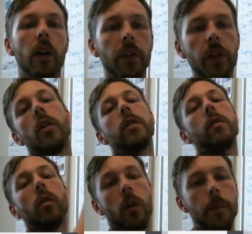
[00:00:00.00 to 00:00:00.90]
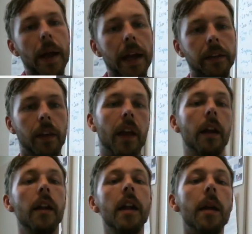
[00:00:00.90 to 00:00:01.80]
in the code or go back to there.
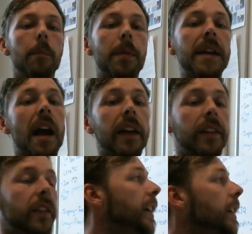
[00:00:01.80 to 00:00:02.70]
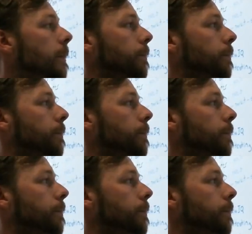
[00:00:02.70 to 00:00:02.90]
BRZ,